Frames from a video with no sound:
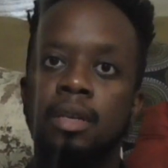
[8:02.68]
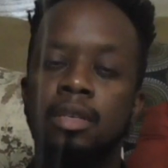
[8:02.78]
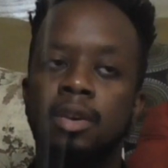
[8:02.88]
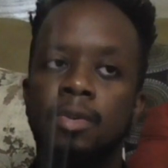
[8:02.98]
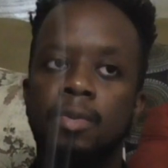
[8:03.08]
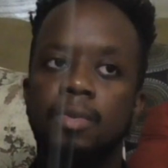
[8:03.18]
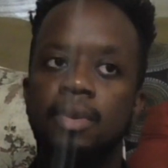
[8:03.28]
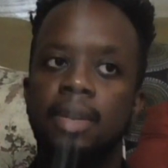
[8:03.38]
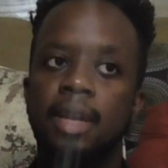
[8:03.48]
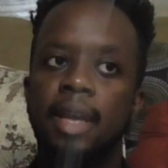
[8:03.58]

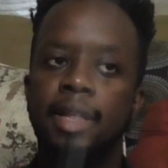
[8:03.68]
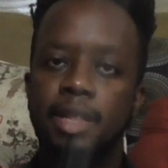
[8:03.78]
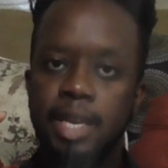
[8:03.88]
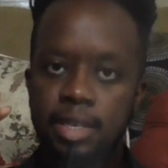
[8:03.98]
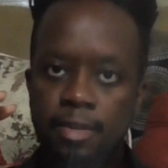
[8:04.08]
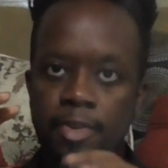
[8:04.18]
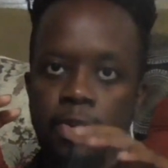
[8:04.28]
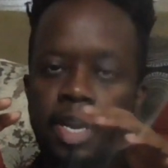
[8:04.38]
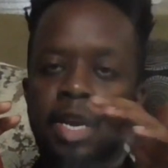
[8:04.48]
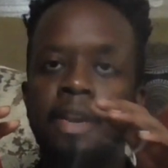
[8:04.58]
So at least if
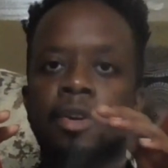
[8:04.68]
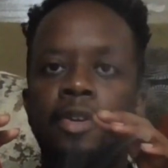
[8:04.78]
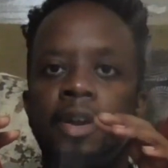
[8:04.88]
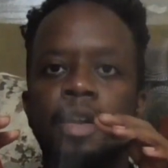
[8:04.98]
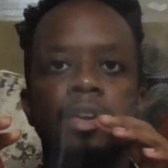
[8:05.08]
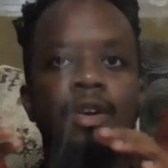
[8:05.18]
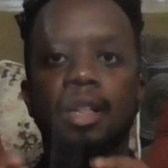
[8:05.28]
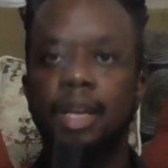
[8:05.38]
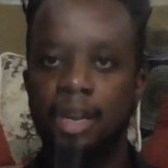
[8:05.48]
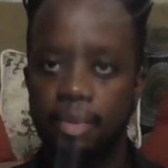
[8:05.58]
you're here, you're
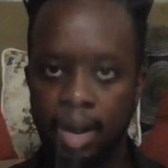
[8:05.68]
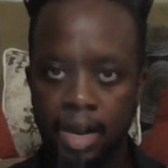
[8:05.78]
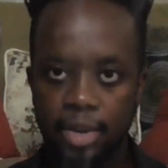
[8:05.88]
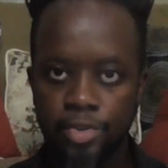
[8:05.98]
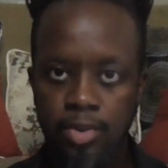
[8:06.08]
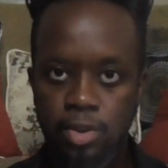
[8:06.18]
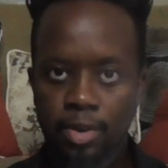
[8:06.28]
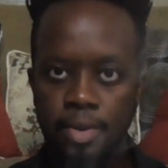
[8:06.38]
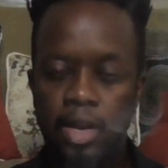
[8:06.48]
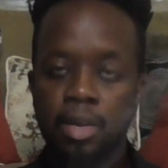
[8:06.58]
not letting your body control
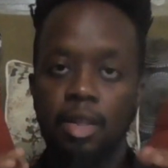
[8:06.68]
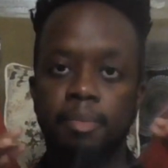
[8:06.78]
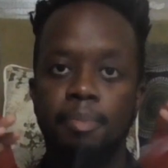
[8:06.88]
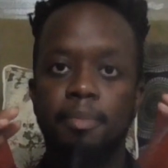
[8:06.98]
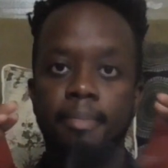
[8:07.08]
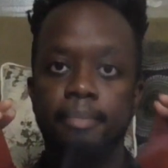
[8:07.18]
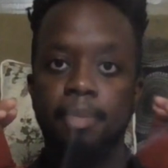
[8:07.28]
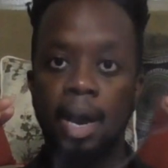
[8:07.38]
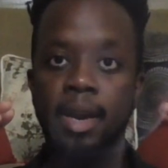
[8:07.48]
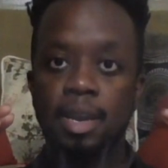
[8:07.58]
you. Now the
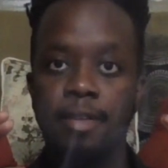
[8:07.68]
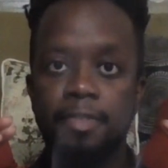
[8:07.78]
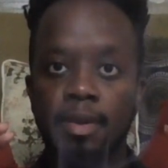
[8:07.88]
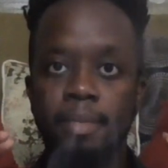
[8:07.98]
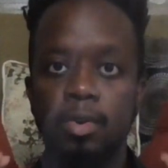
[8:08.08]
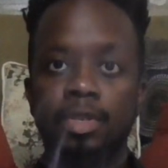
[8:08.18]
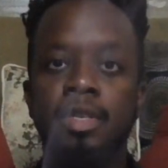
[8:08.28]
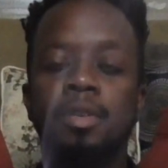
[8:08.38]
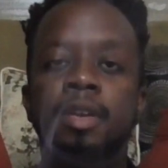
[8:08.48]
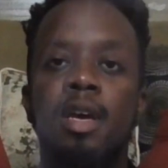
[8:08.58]
body of the
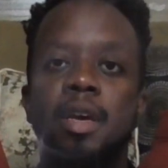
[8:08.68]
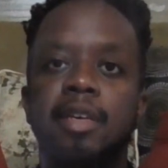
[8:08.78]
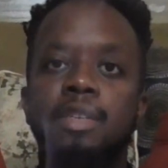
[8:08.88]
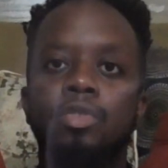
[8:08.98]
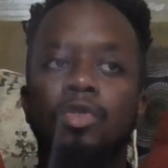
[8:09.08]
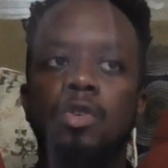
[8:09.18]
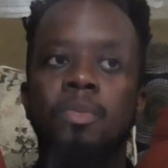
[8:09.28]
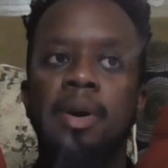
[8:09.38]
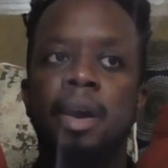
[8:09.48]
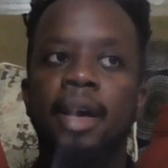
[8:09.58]
emotion is
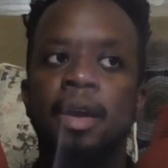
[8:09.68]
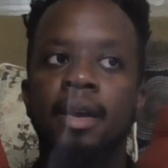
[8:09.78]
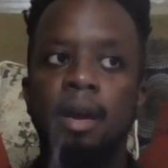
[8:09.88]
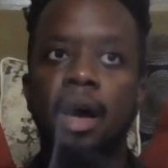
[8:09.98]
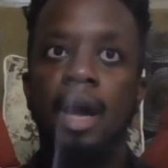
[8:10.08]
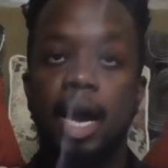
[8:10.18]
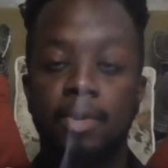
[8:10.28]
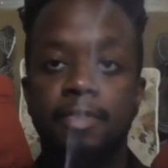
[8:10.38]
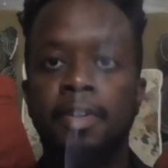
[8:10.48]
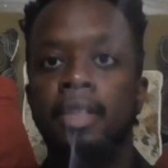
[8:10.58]
controlled by
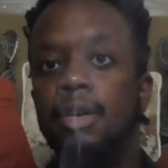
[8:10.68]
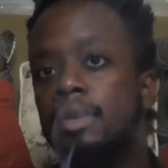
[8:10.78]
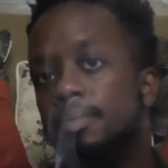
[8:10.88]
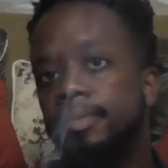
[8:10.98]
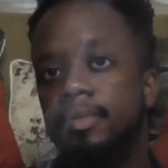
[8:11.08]
how it's feeling.